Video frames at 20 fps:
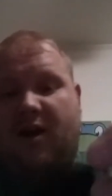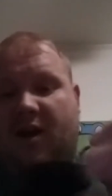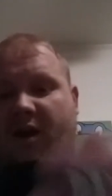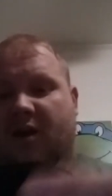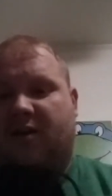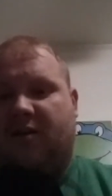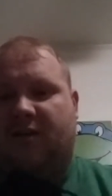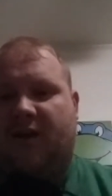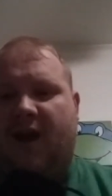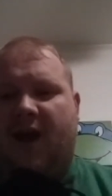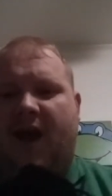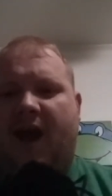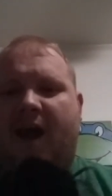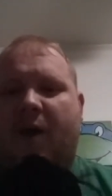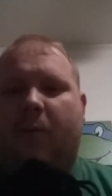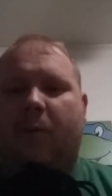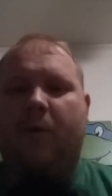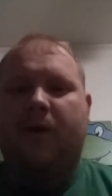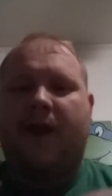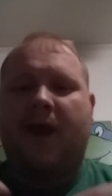
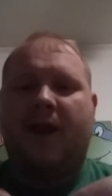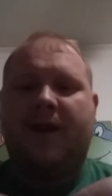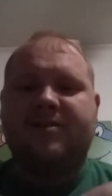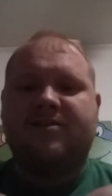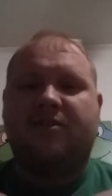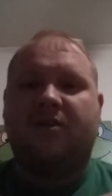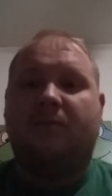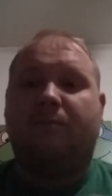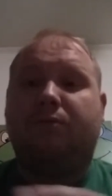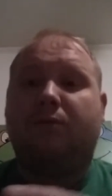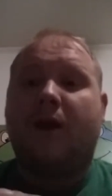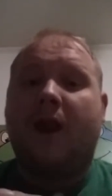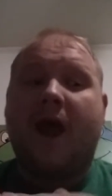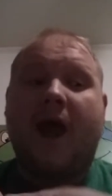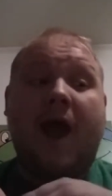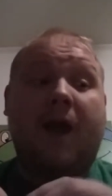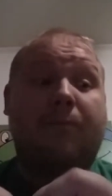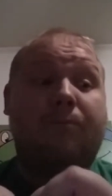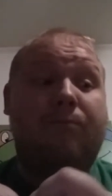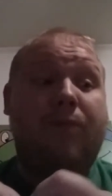Alright. Well, we we're getting this little
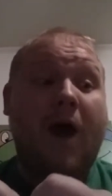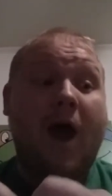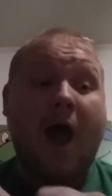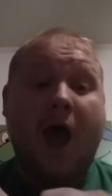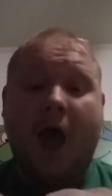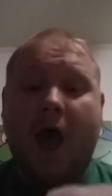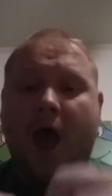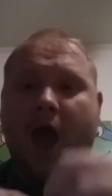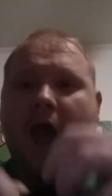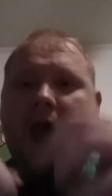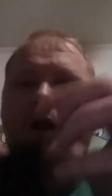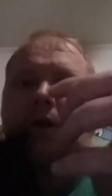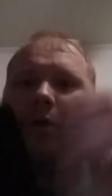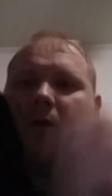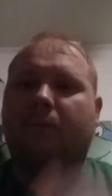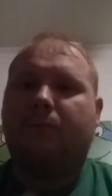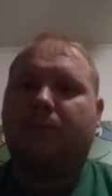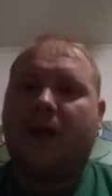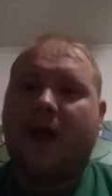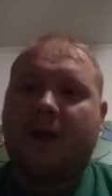black bag.
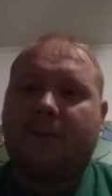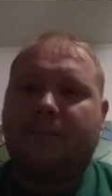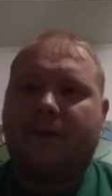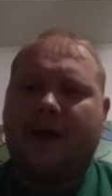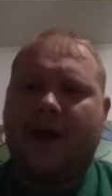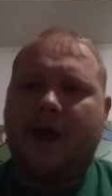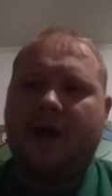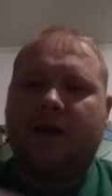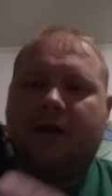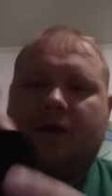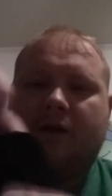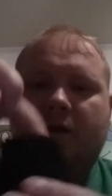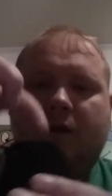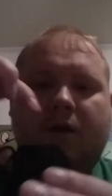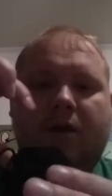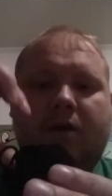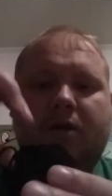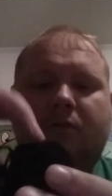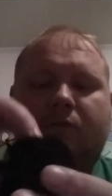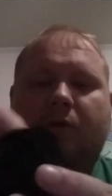Little black bag.
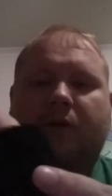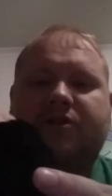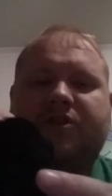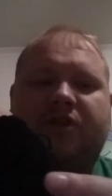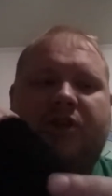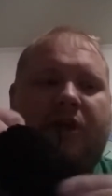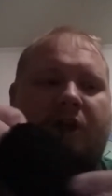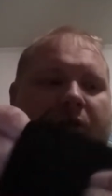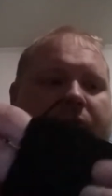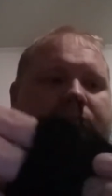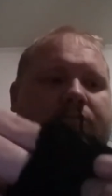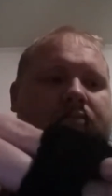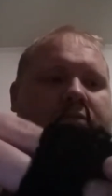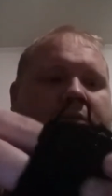What's in here?